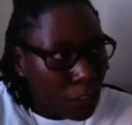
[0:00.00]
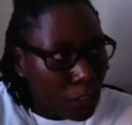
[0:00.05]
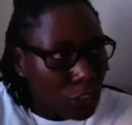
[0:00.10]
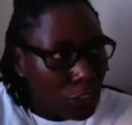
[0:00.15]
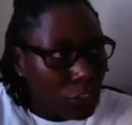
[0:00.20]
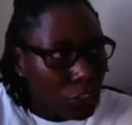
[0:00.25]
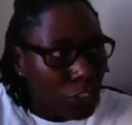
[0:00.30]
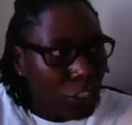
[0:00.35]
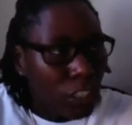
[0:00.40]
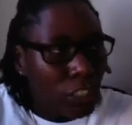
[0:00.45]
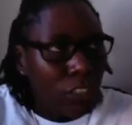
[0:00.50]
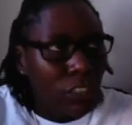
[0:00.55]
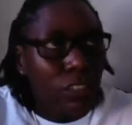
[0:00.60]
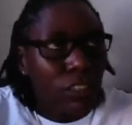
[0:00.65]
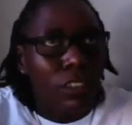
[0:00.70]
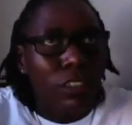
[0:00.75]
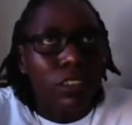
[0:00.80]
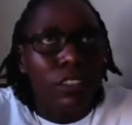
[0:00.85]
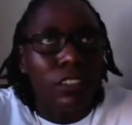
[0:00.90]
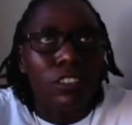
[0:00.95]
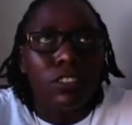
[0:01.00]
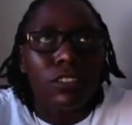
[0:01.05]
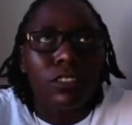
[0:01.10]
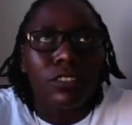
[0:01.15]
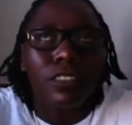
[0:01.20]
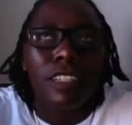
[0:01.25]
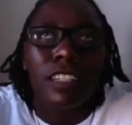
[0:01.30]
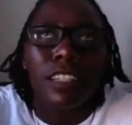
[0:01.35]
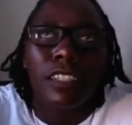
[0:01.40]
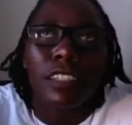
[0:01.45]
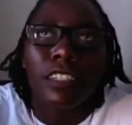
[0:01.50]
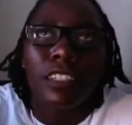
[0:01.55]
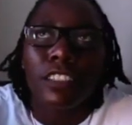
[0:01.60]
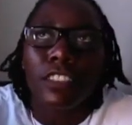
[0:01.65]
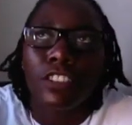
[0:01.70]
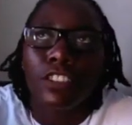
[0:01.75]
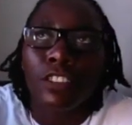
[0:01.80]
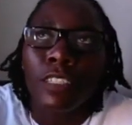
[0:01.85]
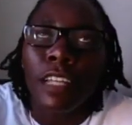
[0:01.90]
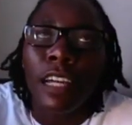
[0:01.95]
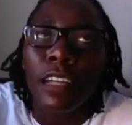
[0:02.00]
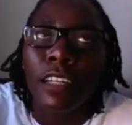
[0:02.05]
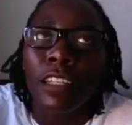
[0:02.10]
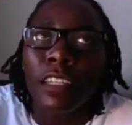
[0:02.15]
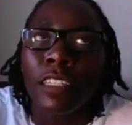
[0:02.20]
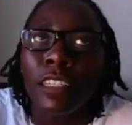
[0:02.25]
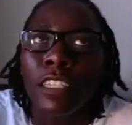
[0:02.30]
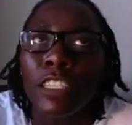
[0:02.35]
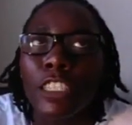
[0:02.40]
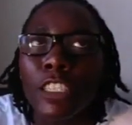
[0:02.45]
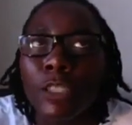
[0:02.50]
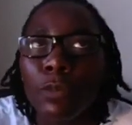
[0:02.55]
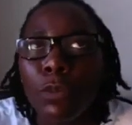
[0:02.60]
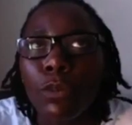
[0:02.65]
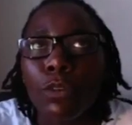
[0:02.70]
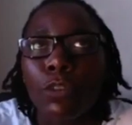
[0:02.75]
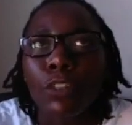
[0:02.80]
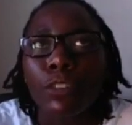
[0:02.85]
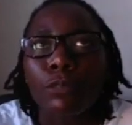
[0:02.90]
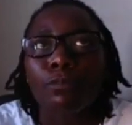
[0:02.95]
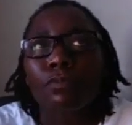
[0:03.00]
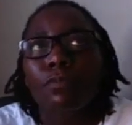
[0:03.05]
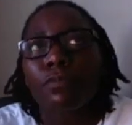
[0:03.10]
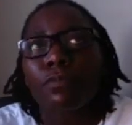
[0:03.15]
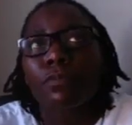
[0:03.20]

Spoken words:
Just because you're not in this sport,